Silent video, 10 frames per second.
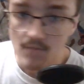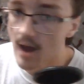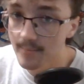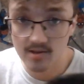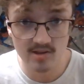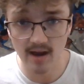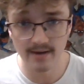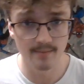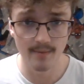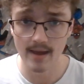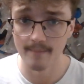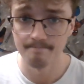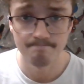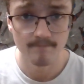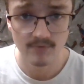I'm excited, man.
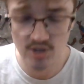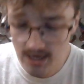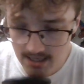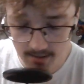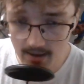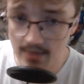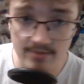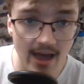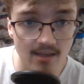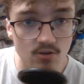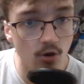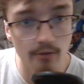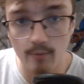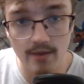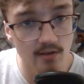JDM, and that's the
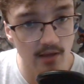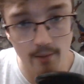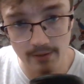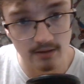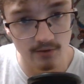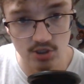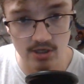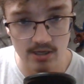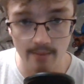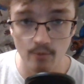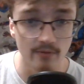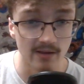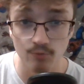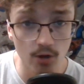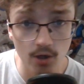only way this lightweight division can get moving.
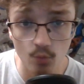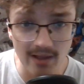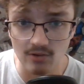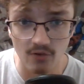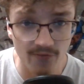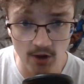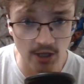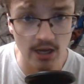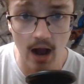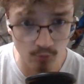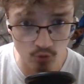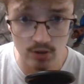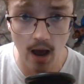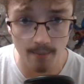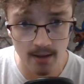If we're going to wait till fucking Abu
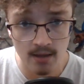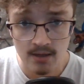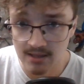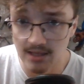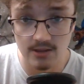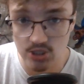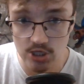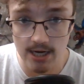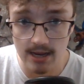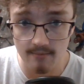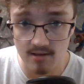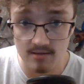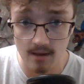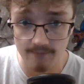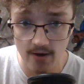Dhabi to get this JDM
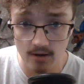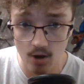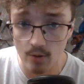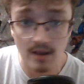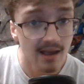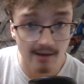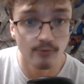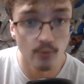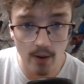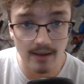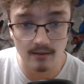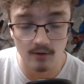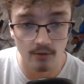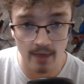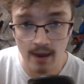Islam fight going, if we wait
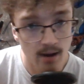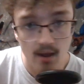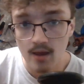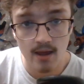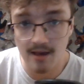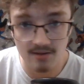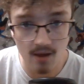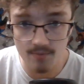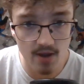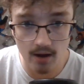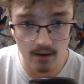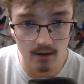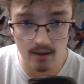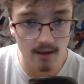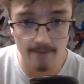until then, Islam's not going
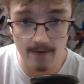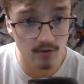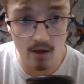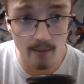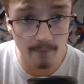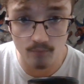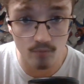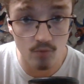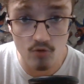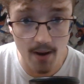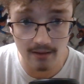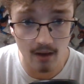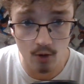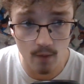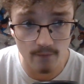to, if Islam moves back
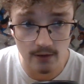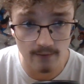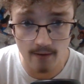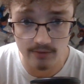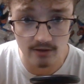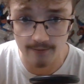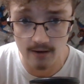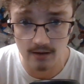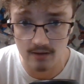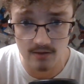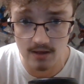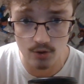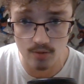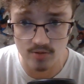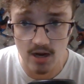down to 155 to defend against the
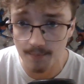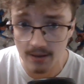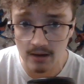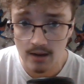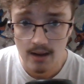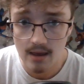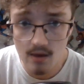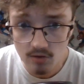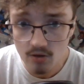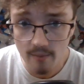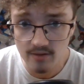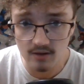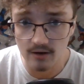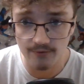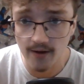interim champion, Islam isn't
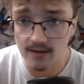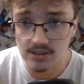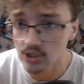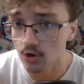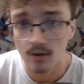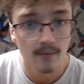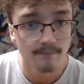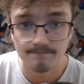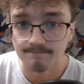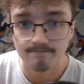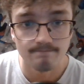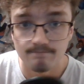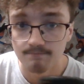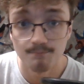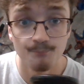going to fight until
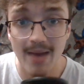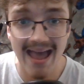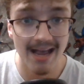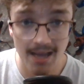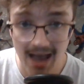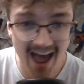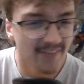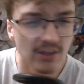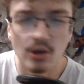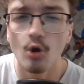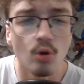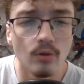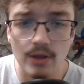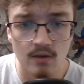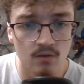May, at the
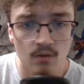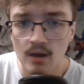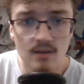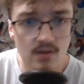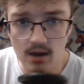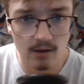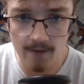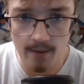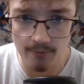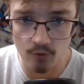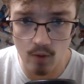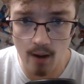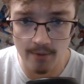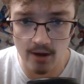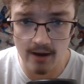earliest. He's not going to fight before
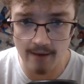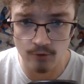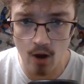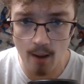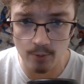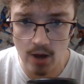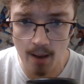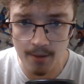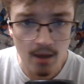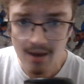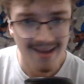Ramadan after Abu Dhabi.